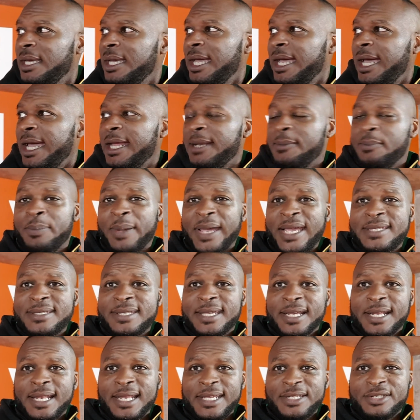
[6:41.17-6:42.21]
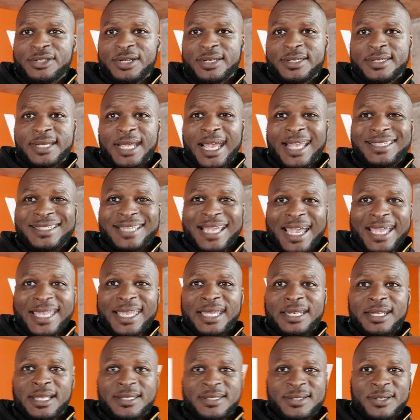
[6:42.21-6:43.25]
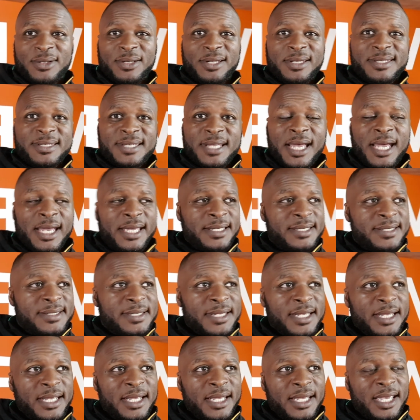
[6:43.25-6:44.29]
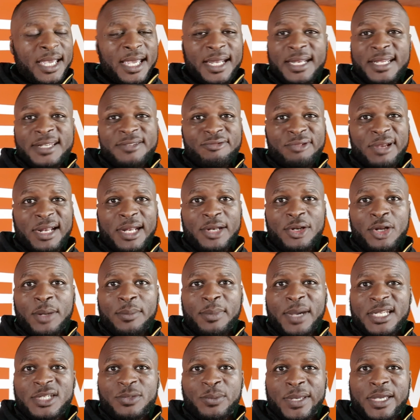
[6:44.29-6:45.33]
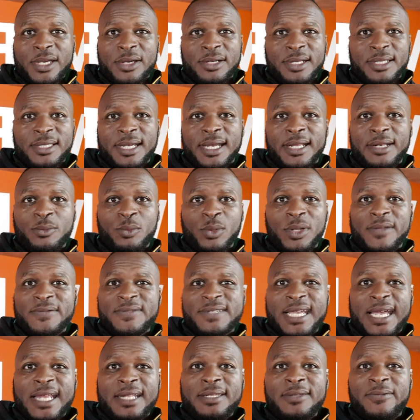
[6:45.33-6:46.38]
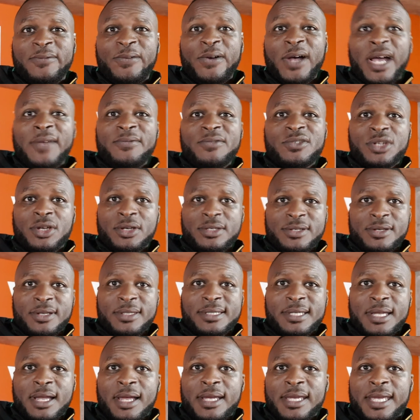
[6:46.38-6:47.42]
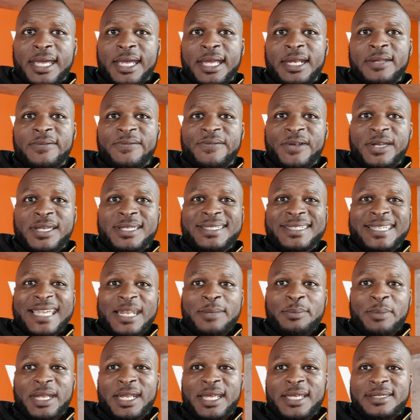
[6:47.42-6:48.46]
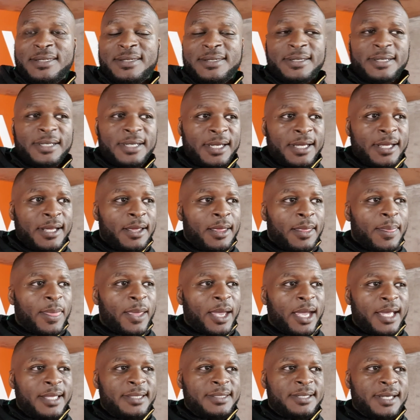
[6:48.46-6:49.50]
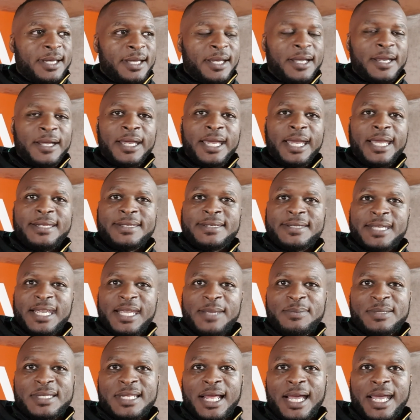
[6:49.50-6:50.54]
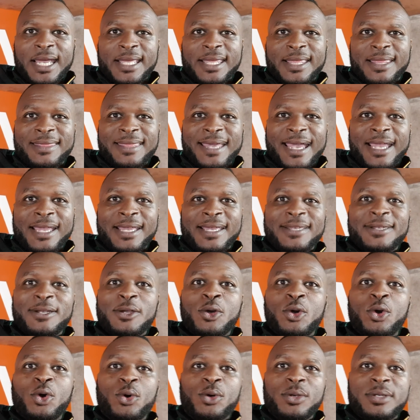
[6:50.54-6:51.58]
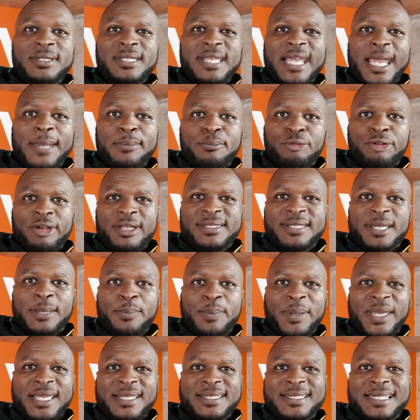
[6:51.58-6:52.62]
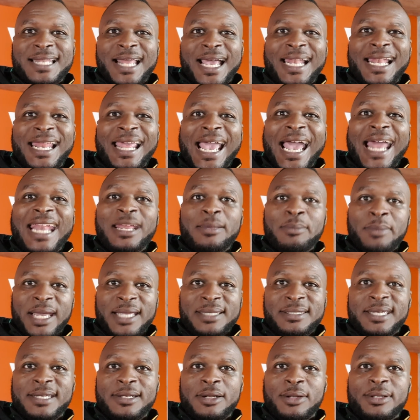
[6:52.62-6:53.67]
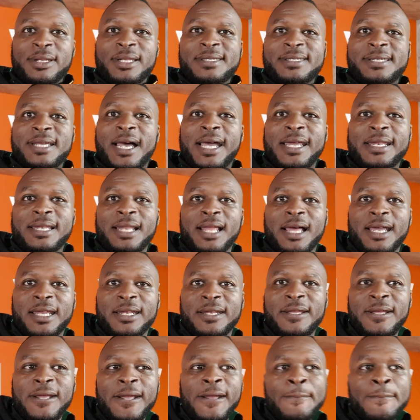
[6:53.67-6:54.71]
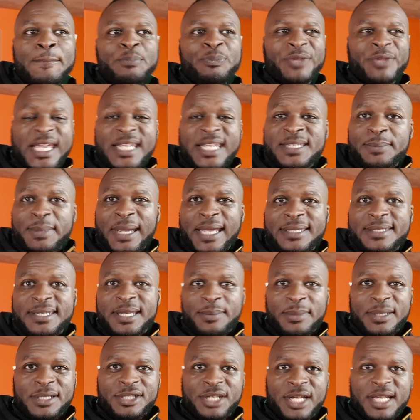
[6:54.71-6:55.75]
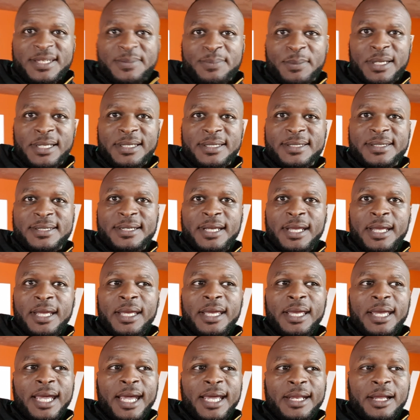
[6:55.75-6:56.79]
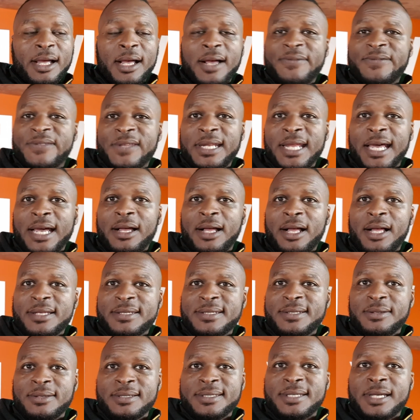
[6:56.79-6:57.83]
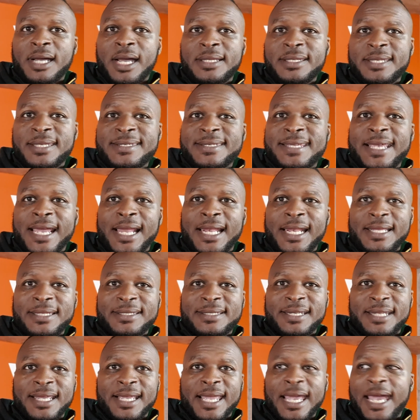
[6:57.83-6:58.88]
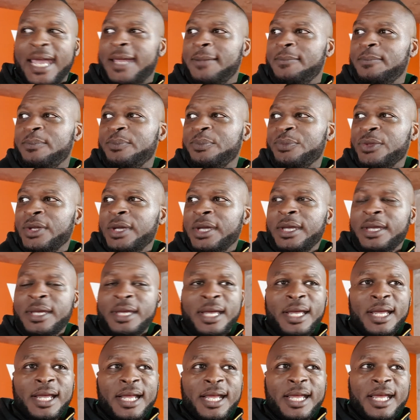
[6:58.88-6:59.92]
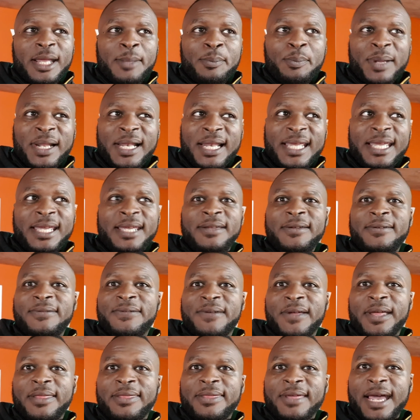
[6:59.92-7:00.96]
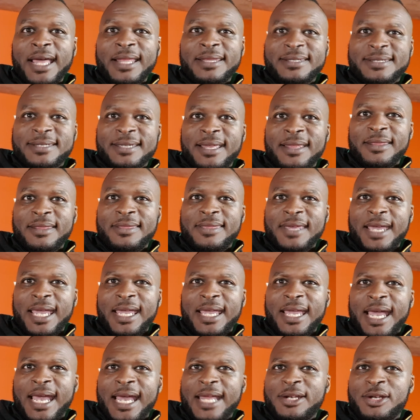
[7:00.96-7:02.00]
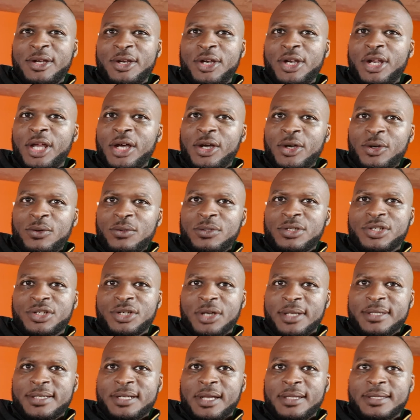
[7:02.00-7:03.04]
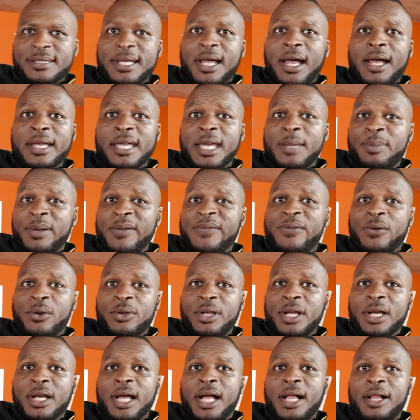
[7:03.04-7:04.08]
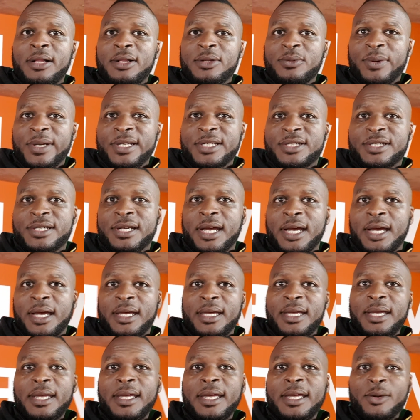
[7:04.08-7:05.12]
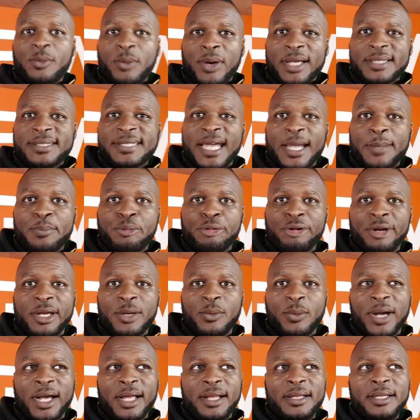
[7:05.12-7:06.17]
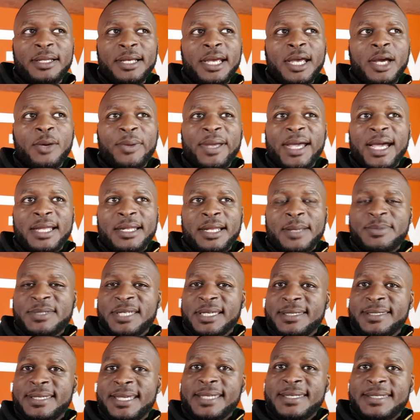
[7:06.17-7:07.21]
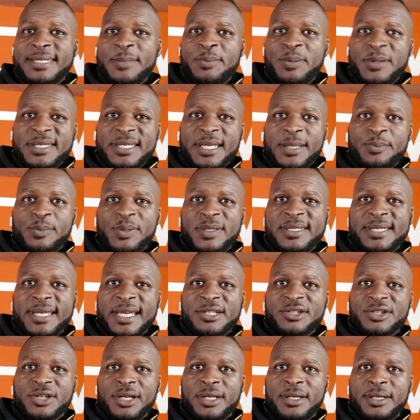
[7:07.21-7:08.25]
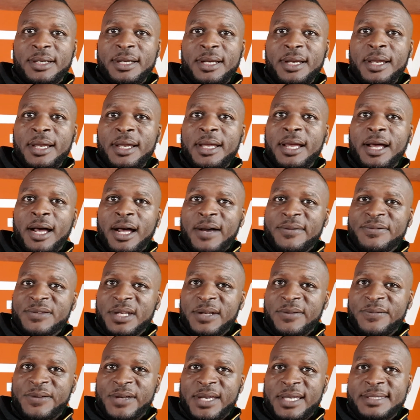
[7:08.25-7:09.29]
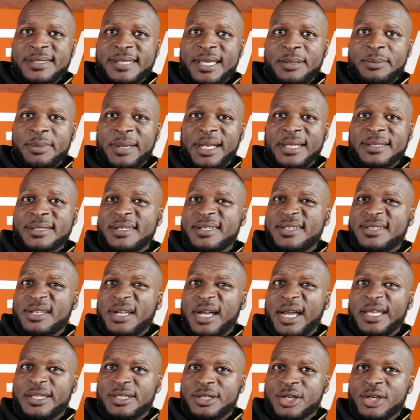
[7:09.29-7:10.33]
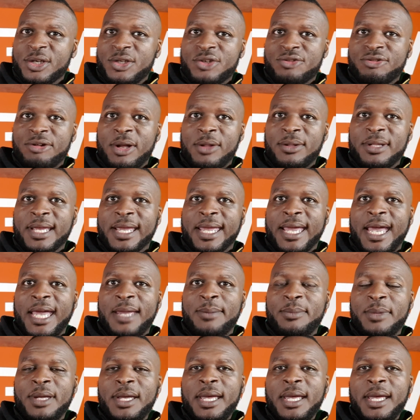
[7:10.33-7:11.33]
and basically just attacking us on the sides. And there's really not much we could have done. Wolves had 5 shots on target in the first 10 minutes. And it seems like that caused Emery to be slightly animated on the sideline. He's made some adjustments. And after that, Arsenal started to settle into the game. Believe that they had no shots on target before the goal, which worked out pretty well. We had up to 60% possession after the first 10 minutes and started to control the game.